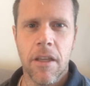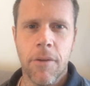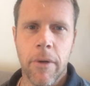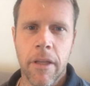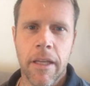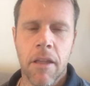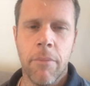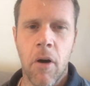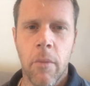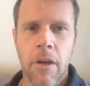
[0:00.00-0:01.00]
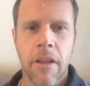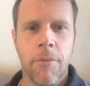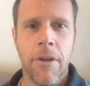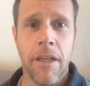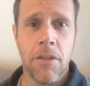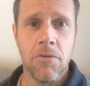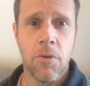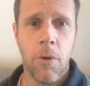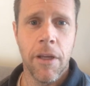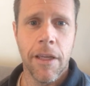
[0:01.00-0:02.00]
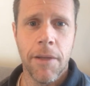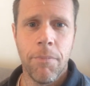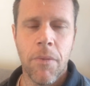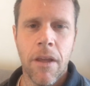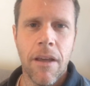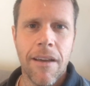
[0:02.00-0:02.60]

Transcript: Are they really in the moment? Are they really enjoying it?